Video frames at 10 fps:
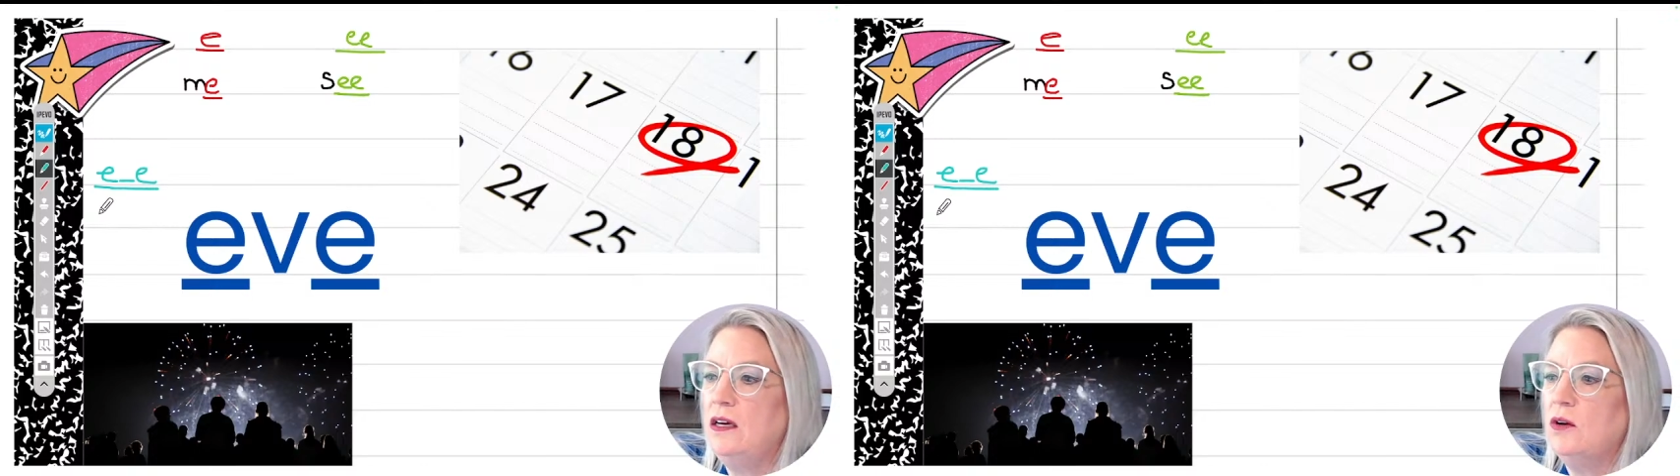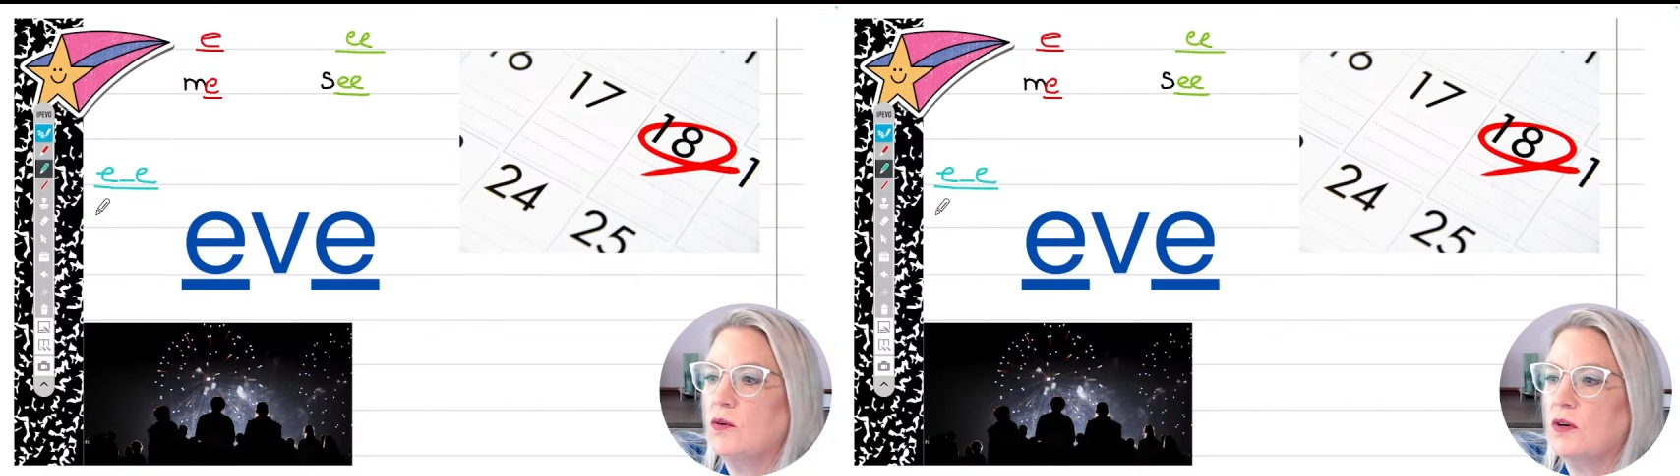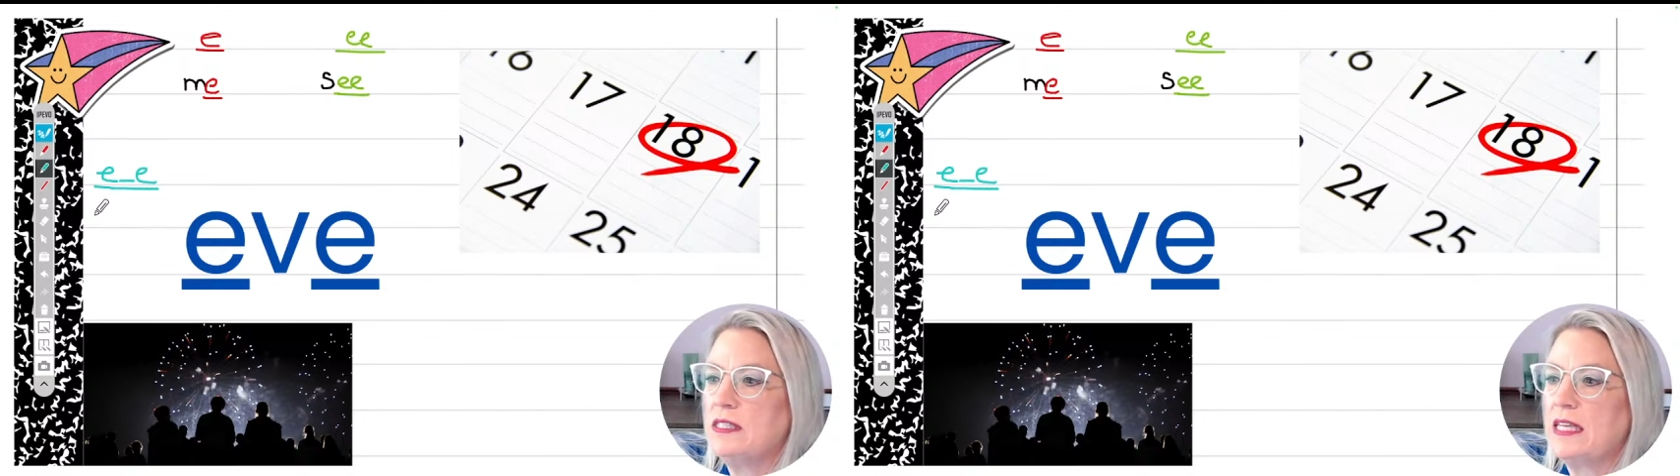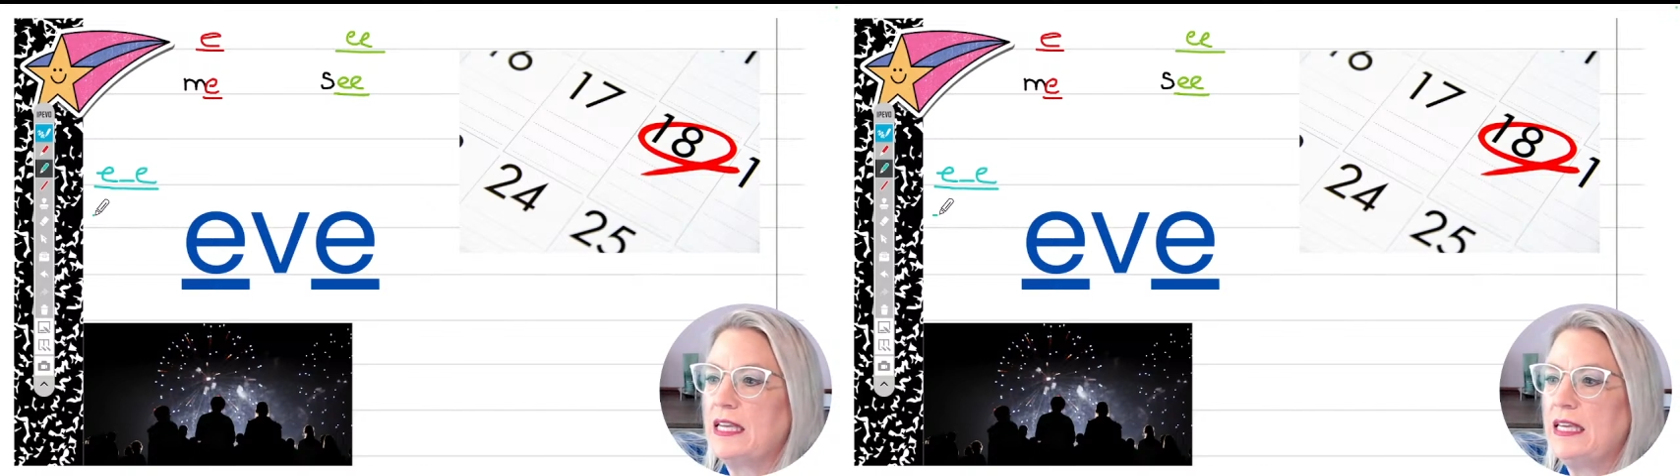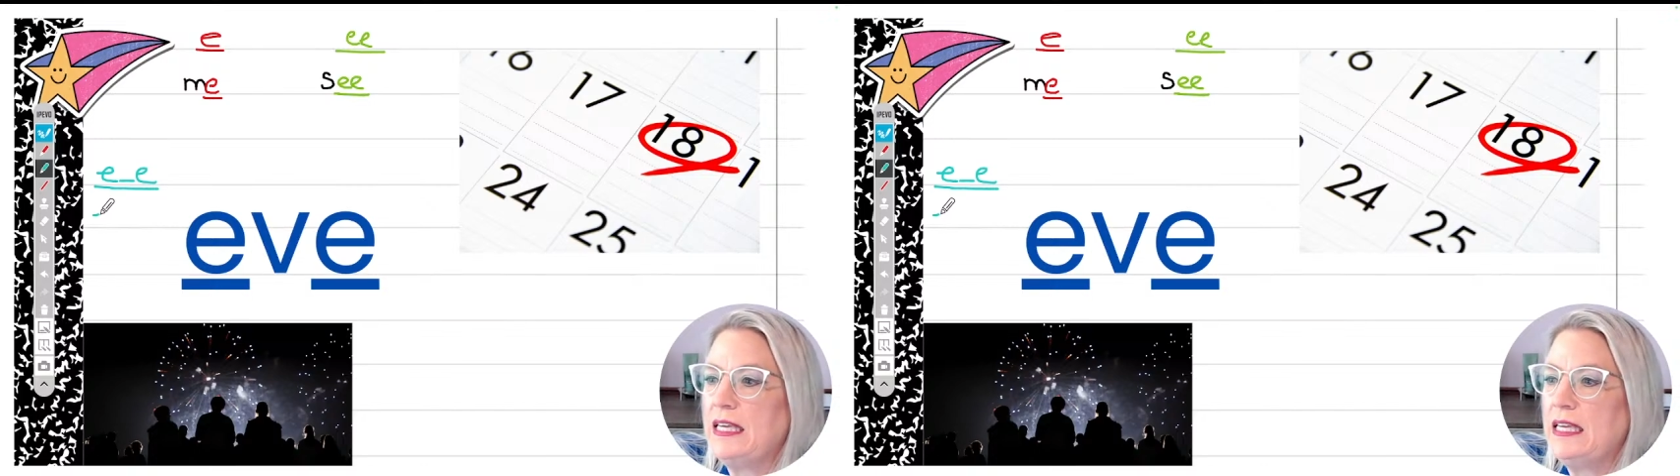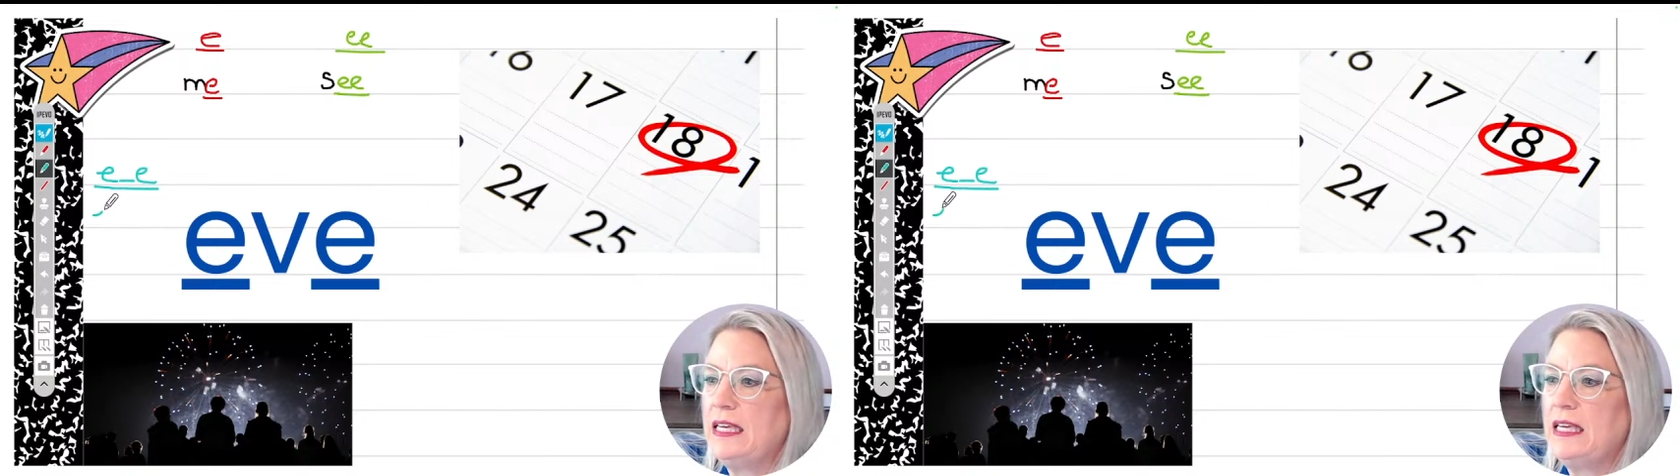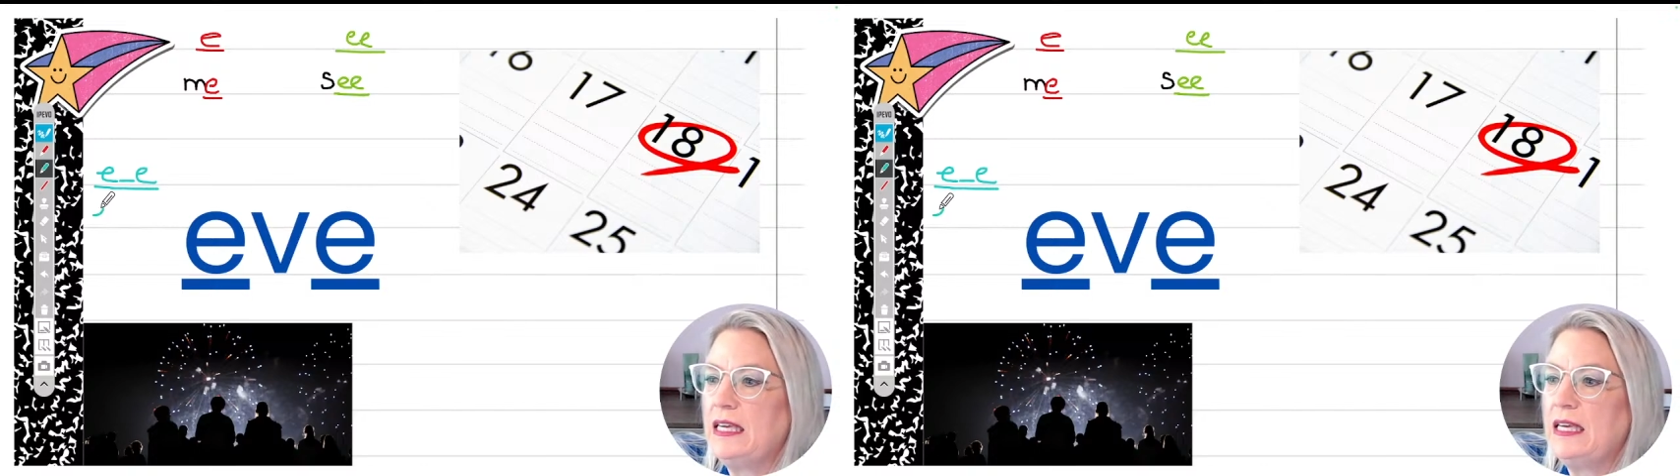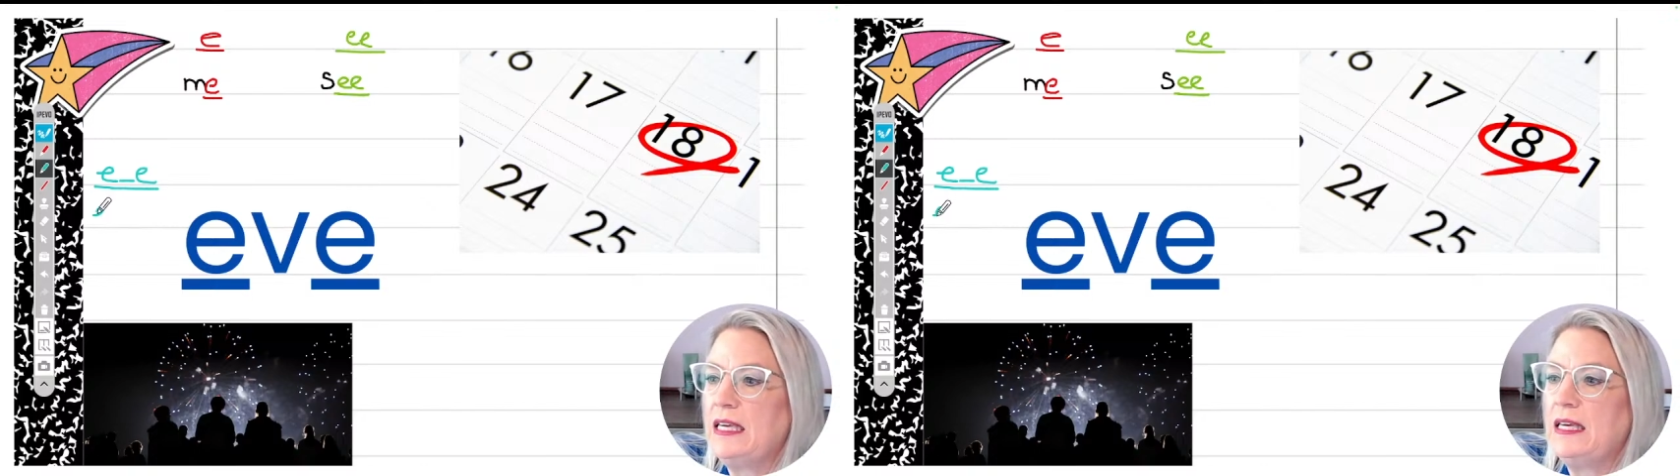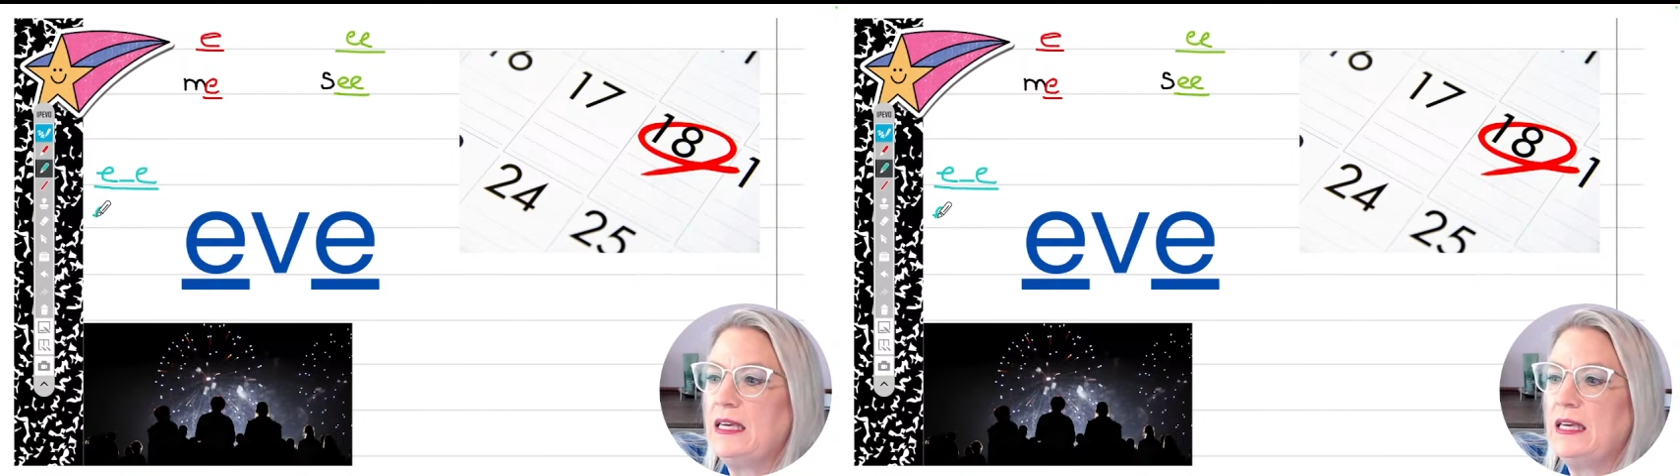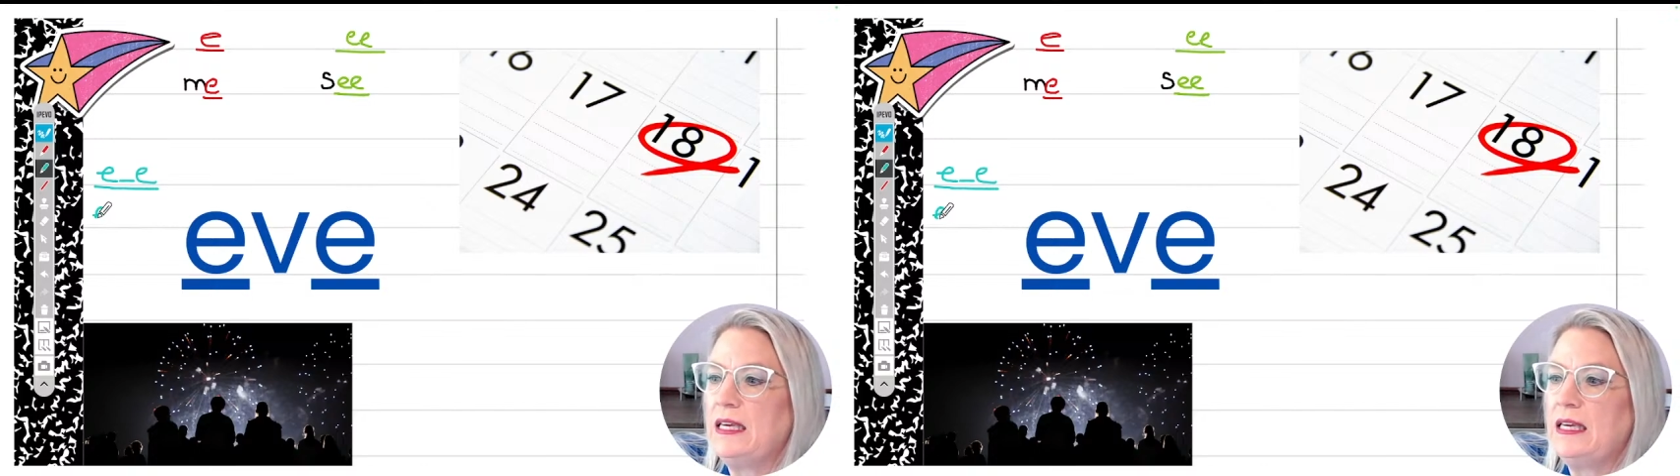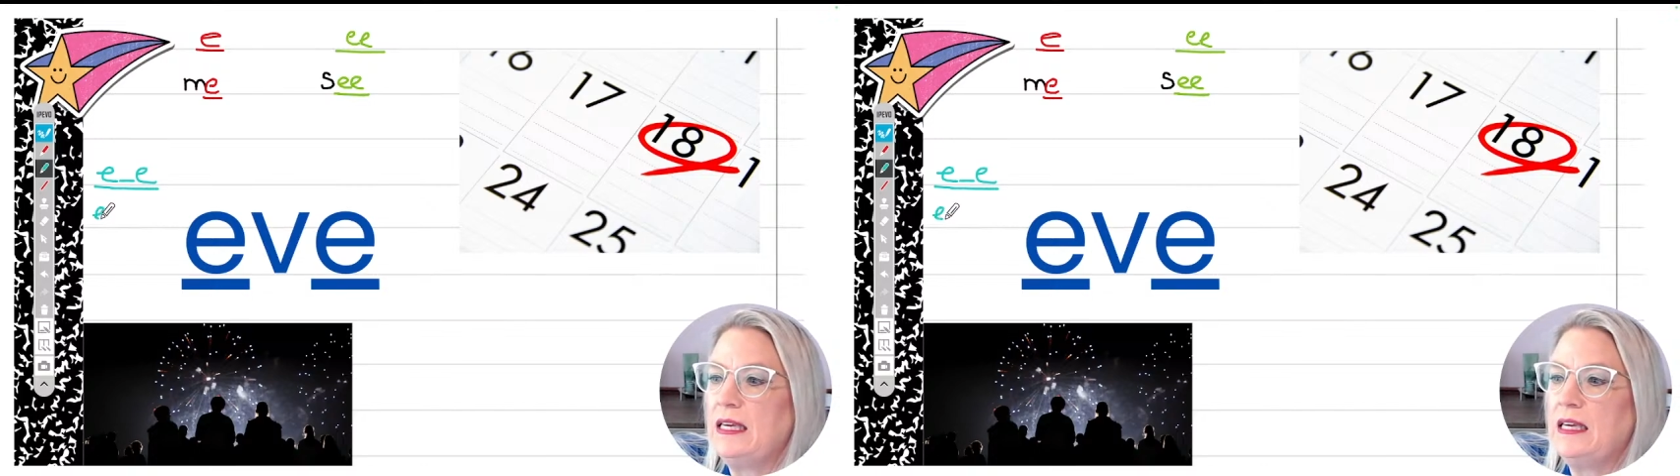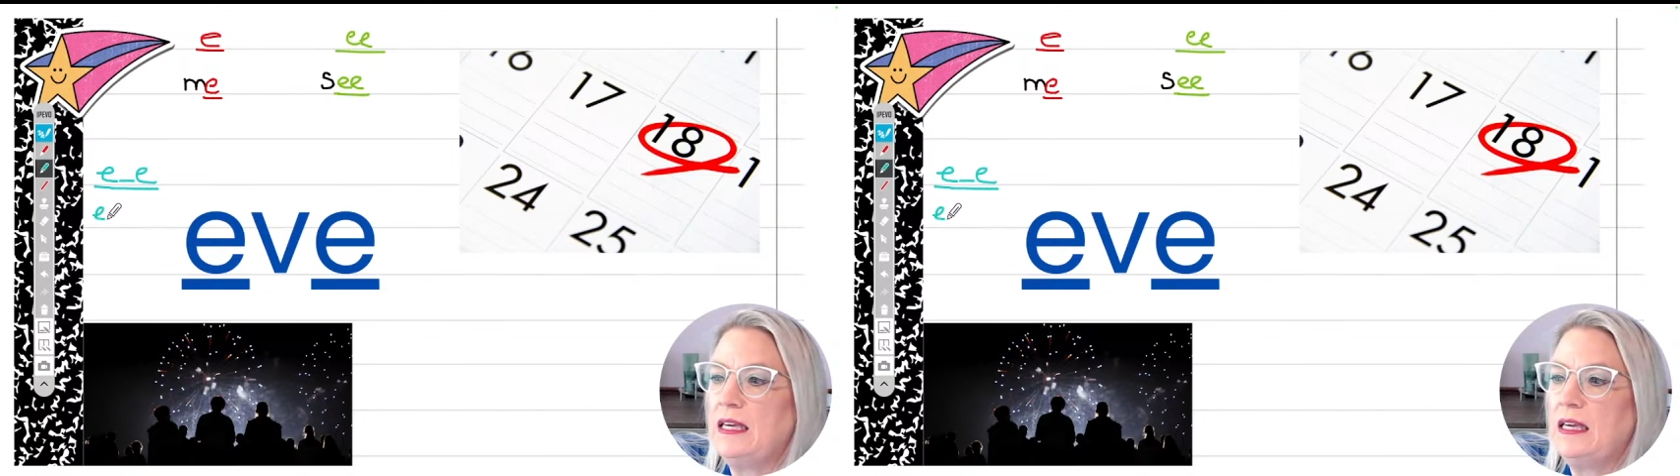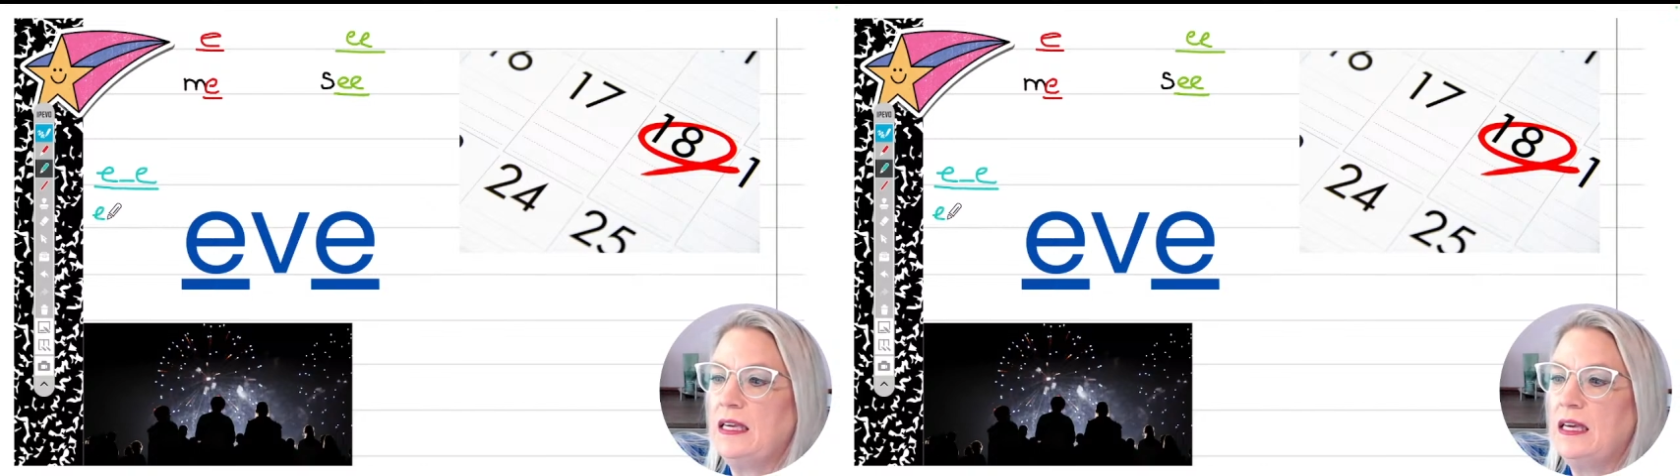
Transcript: We're going to say E,